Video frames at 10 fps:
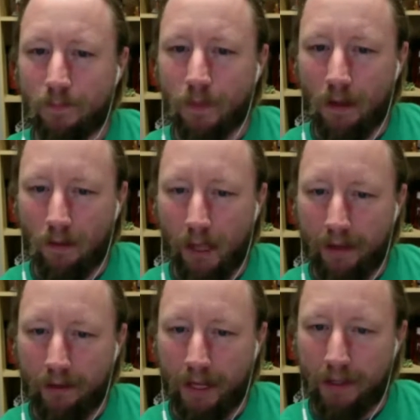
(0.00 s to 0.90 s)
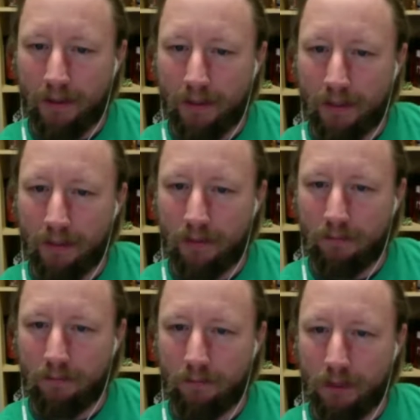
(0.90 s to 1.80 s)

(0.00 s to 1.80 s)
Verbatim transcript: Lego had some